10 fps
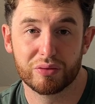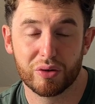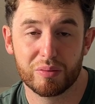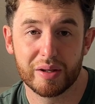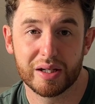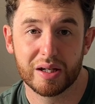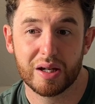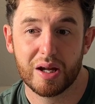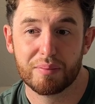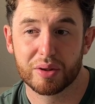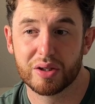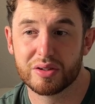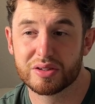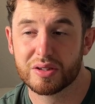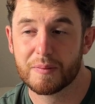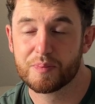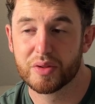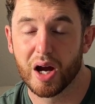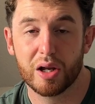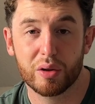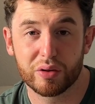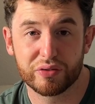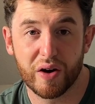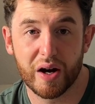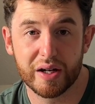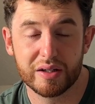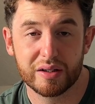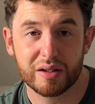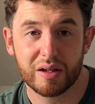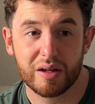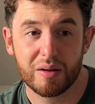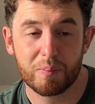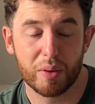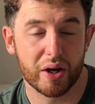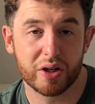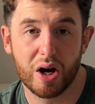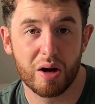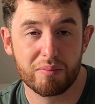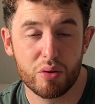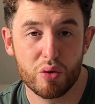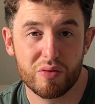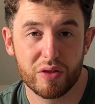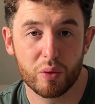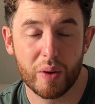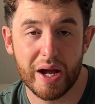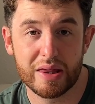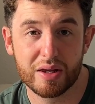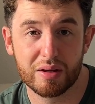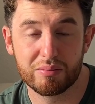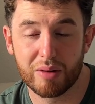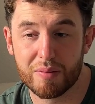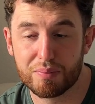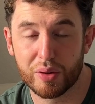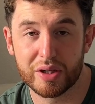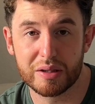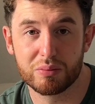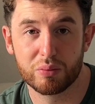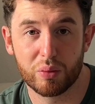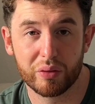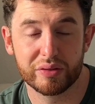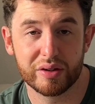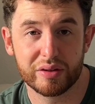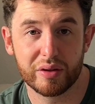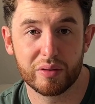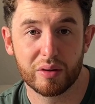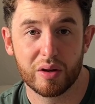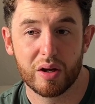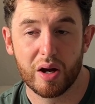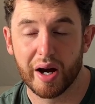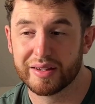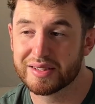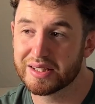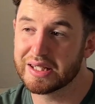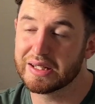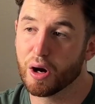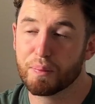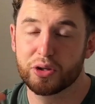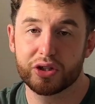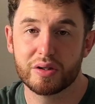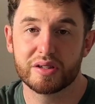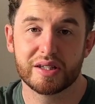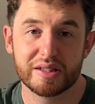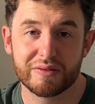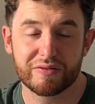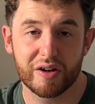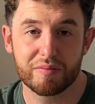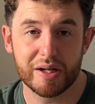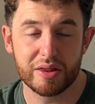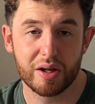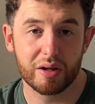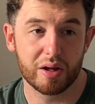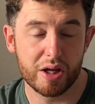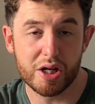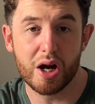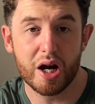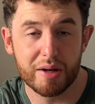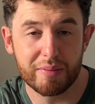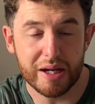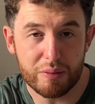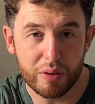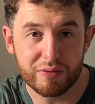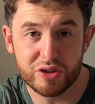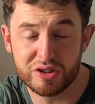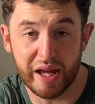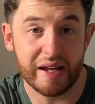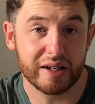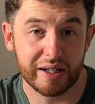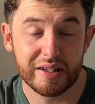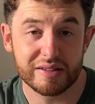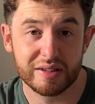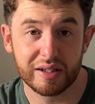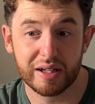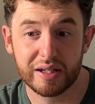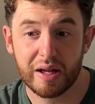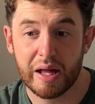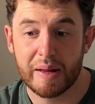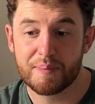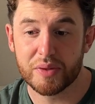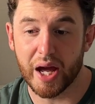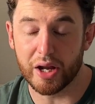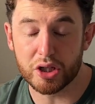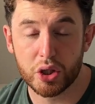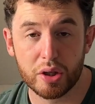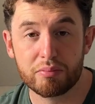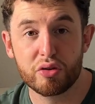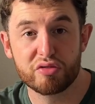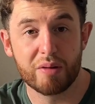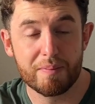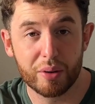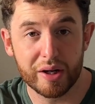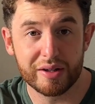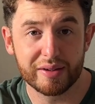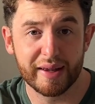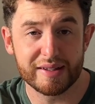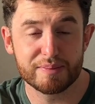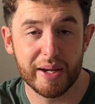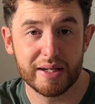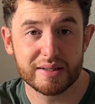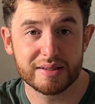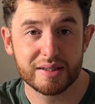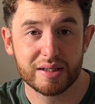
for me, because I look fine, but I can't move in the way that my body wanted to. I'd see opportunities in front of me that a younger me would have just taken instantly, and I couldn't move my body into that space.